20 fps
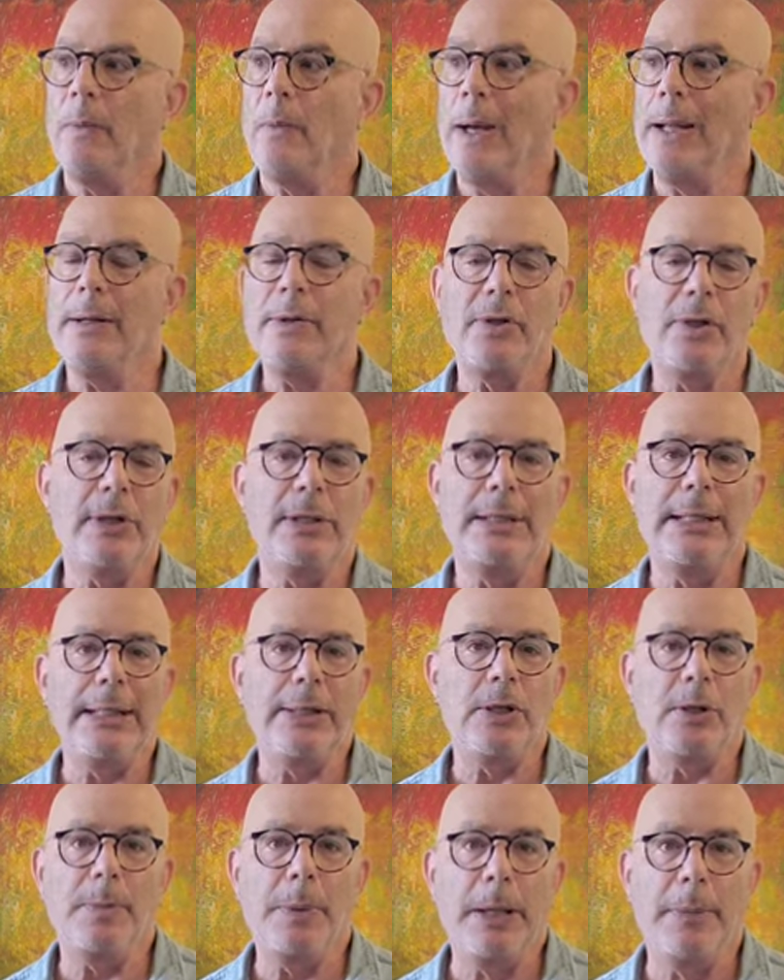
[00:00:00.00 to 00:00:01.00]
why don't you
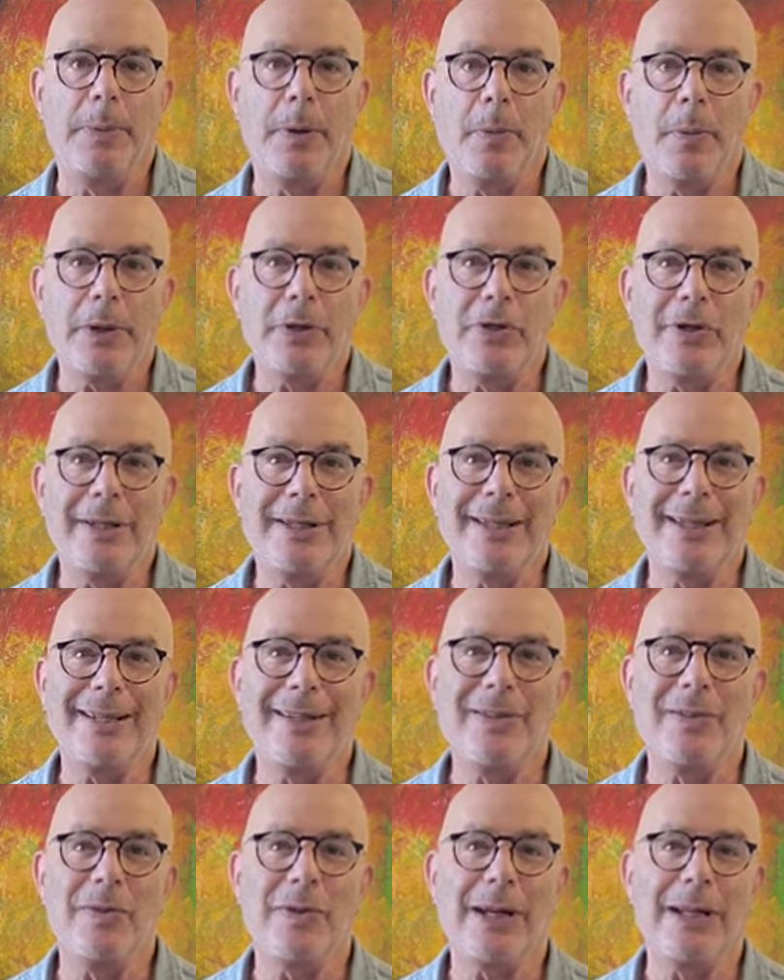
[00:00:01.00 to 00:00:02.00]
teach people what you did
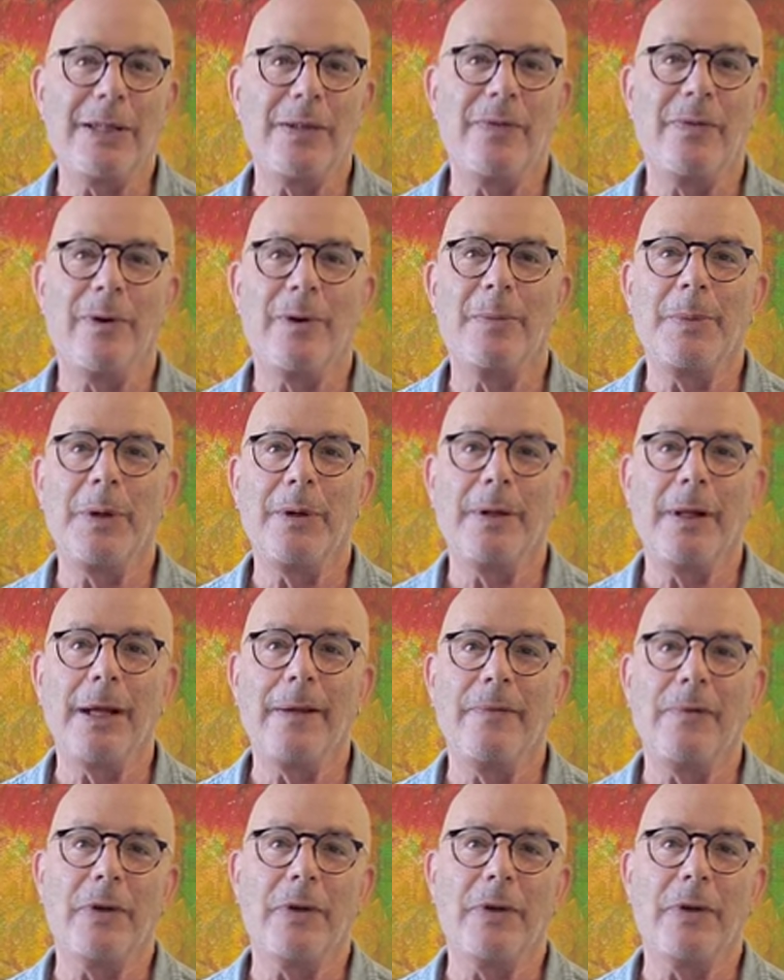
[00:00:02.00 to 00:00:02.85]
to transform your life?